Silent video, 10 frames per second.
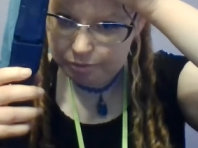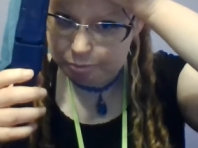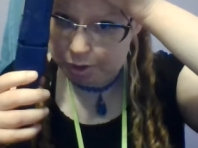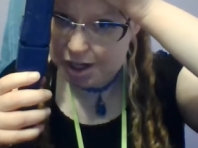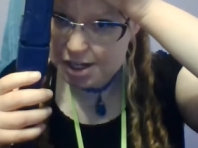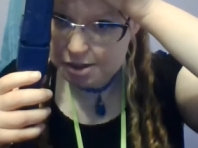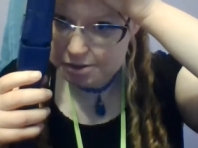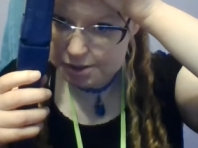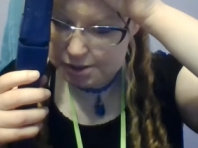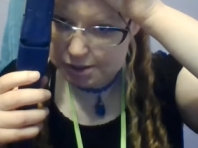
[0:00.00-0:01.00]
what I
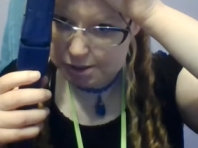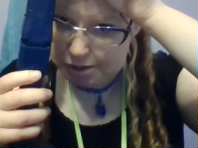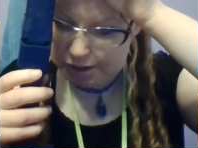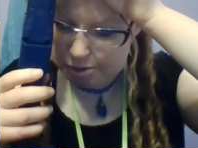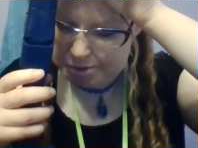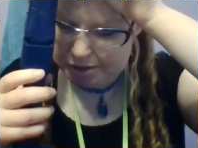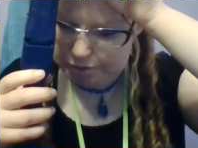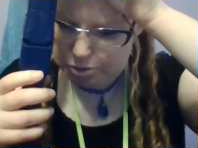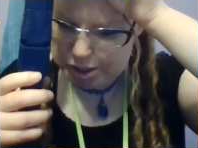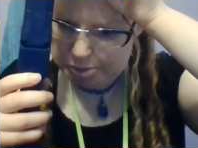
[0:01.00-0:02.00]
use a little bit of
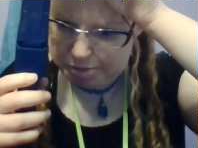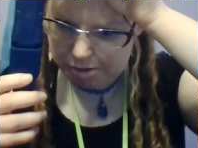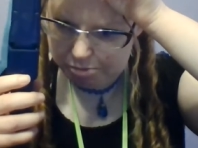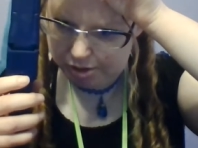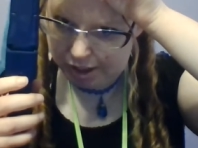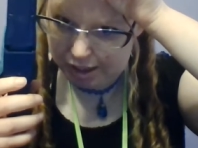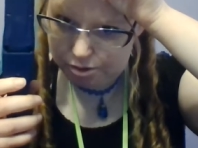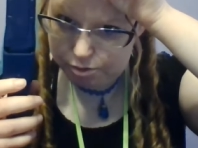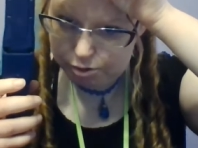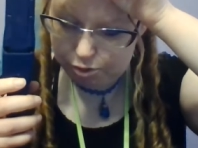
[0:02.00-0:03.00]
toilet paper that I
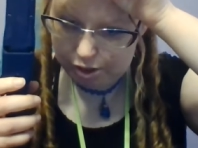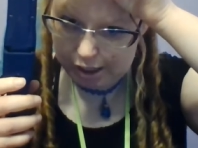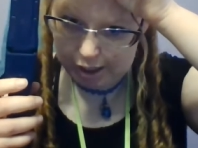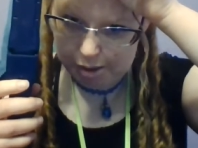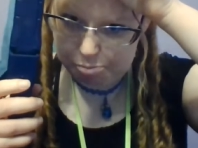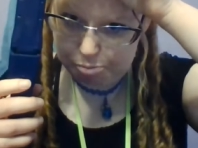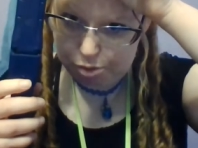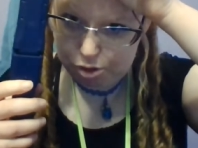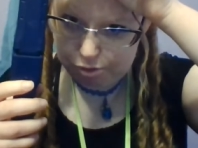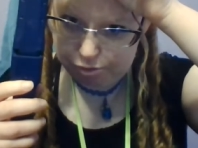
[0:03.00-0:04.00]
use sort of like a
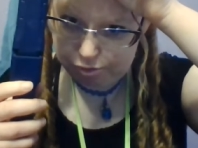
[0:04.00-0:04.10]
poof